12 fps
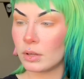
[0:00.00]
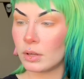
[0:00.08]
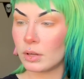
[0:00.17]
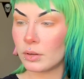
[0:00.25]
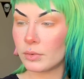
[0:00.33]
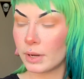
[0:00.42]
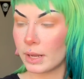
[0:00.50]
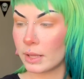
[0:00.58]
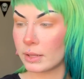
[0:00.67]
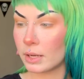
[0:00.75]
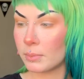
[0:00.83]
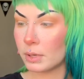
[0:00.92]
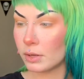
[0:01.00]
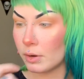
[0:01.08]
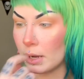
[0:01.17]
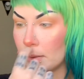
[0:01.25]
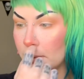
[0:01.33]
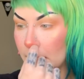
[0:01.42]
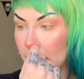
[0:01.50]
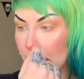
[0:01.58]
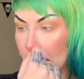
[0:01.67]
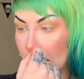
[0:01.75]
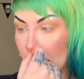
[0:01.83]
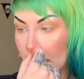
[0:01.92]
Alright, and then I'm gonna grab
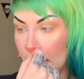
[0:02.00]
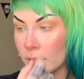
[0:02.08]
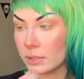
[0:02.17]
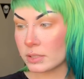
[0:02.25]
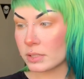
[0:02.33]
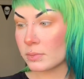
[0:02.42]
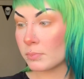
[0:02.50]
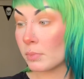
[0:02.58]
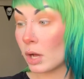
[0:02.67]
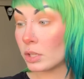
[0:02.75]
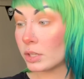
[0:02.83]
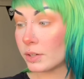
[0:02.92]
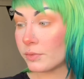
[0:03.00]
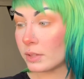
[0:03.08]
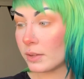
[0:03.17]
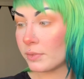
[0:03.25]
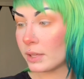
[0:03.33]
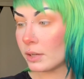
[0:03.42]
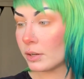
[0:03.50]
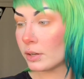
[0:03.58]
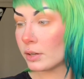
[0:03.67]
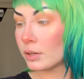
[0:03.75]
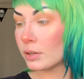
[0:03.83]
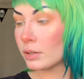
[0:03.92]
a smaller,
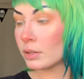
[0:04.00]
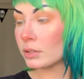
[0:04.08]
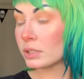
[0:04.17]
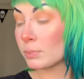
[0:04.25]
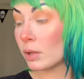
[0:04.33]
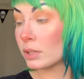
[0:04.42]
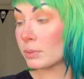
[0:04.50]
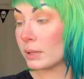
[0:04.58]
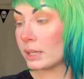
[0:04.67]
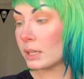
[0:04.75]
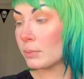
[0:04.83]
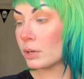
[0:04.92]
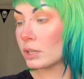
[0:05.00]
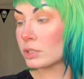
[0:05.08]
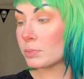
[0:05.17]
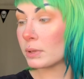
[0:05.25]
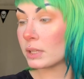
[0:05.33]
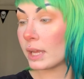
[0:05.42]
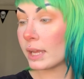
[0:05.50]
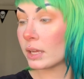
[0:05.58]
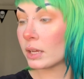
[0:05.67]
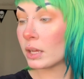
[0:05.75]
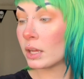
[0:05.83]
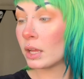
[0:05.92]
fluffier, smaller blending brush, but like,
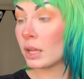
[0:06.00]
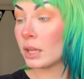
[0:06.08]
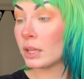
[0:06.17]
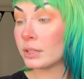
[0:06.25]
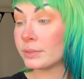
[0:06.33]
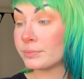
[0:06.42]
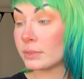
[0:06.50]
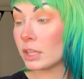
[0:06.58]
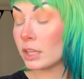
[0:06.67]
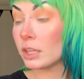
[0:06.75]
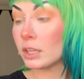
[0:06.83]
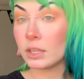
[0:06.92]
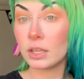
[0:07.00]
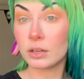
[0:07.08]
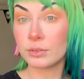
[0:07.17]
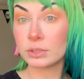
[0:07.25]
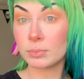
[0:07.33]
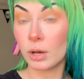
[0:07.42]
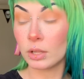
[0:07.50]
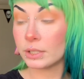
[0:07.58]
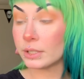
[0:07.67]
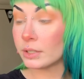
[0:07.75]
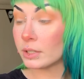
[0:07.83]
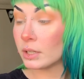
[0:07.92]
you know,
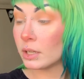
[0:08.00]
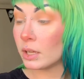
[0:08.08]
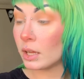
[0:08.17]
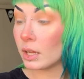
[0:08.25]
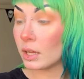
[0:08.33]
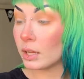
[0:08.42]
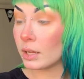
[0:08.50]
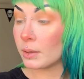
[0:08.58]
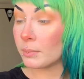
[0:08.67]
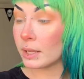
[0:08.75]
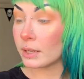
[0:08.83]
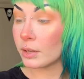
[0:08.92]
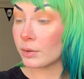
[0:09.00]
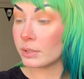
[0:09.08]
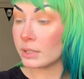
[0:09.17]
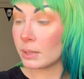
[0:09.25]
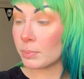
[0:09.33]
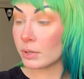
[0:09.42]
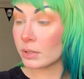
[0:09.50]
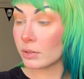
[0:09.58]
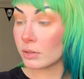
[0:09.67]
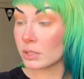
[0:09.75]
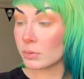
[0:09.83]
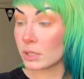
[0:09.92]
smaller, and go deeper in the
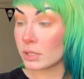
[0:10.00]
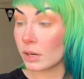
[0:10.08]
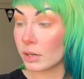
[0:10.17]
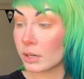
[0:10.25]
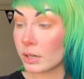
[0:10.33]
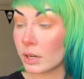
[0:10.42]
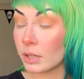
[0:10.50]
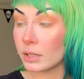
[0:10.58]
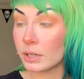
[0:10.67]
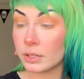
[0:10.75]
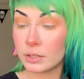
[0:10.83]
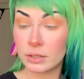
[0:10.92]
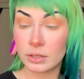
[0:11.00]
crease with a darker color.